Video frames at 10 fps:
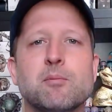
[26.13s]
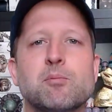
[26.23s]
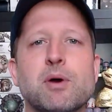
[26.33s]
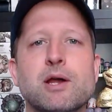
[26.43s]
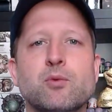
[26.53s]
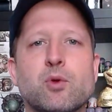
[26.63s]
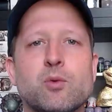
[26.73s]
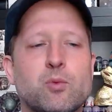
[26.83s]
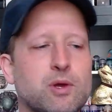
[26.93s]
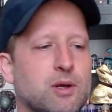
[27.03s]
but we
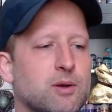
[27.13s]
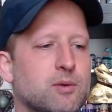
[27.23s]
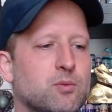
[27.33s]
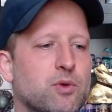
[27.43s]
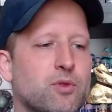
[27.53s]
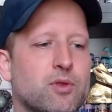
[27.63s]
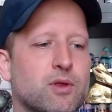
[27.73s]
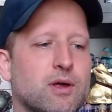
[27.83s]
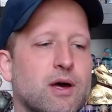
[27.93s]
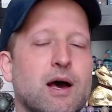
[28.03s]
will with
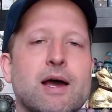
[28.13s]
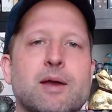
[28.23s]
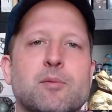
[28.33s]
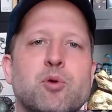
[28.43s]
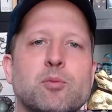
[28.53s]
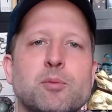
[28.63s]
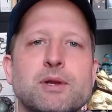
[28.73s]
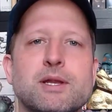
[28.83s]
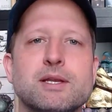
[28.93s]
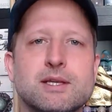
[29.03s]
a high
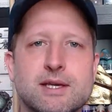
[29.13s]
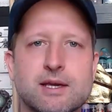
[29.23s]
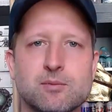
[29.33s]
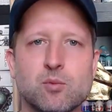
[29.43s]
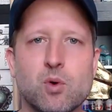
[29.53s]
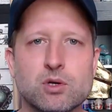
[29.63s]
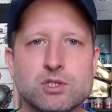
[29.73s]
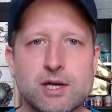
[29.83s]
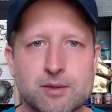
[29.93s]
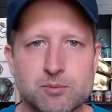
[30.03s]
probability get more
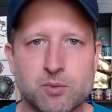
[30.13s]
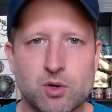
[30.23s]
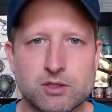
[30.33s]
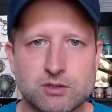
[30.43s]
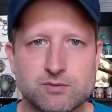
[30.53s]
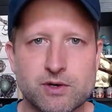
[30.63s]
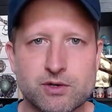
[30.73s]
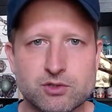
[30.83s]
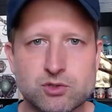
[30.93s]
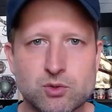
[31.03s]
giant models
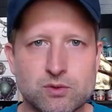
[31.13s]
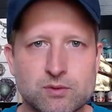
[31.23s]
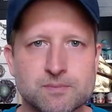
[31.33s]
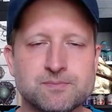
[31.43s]
very soon.